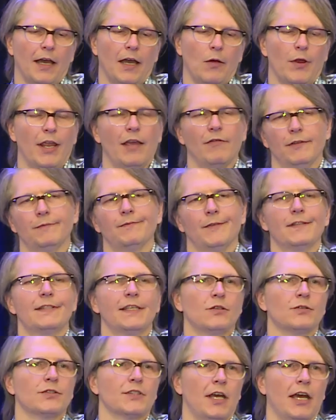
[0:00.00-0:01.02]
we have a
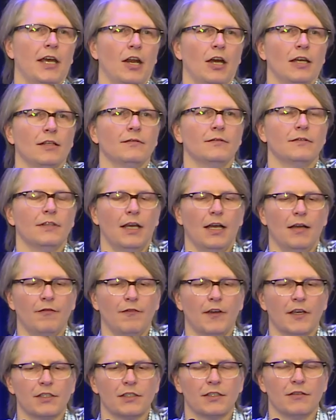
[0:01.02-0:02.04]
single sign-on
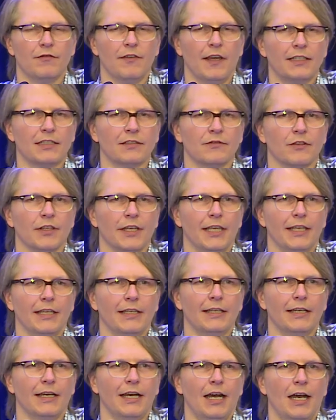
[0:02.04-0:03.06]
function
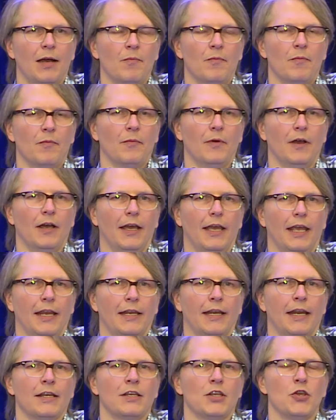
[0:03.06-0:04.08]
effectively
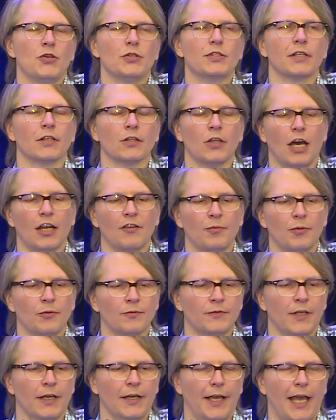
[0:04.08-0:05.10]
in use in a lot of
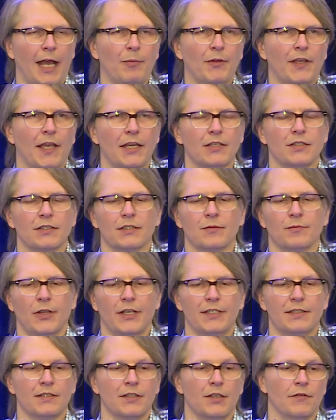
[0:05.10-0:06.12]
the applications in
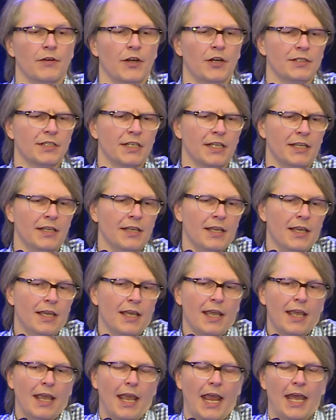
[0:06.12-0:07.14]
places in the university.
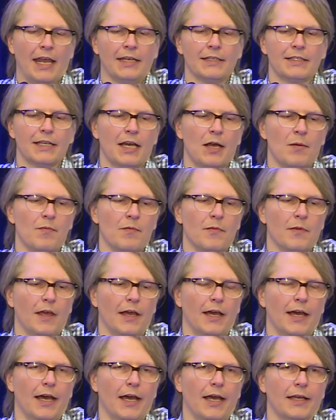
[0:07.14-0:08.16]
And
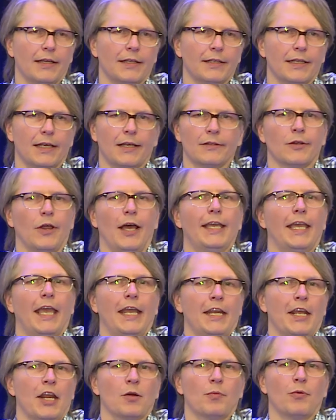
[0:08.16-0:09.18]
like
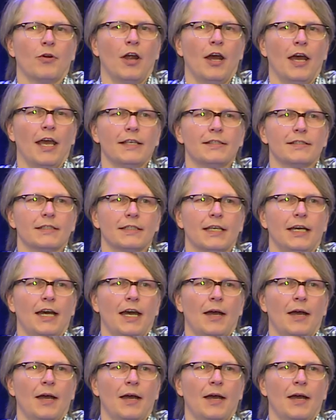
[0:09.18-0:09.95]
any enterprise,